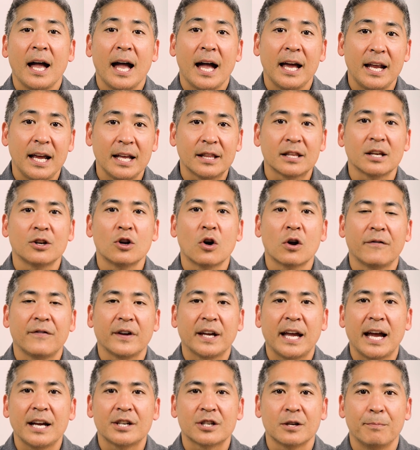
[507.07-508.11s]
and hit the
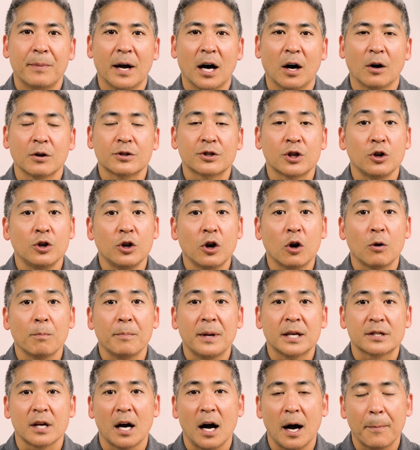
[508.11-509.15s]
notification bell so you don't
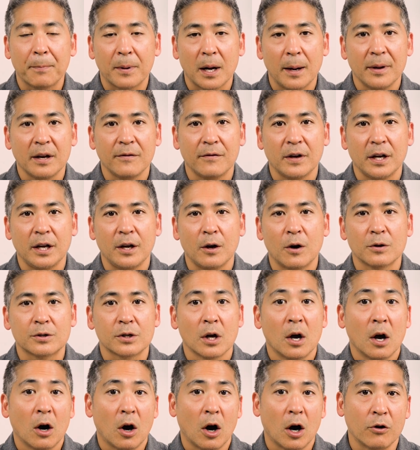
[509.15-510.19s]
miss upcoming
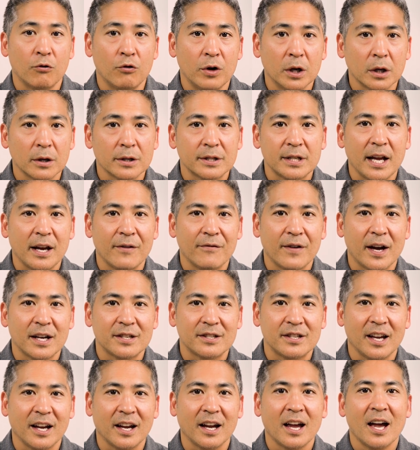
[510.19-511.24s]
videos on real estate
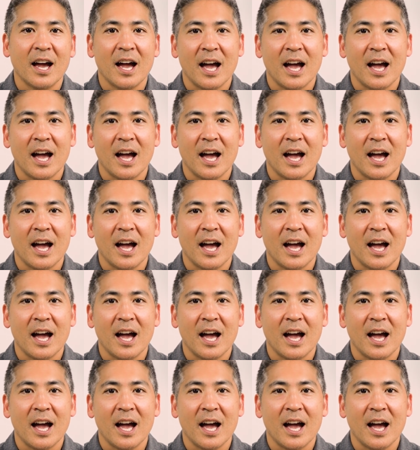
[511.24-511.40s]
investing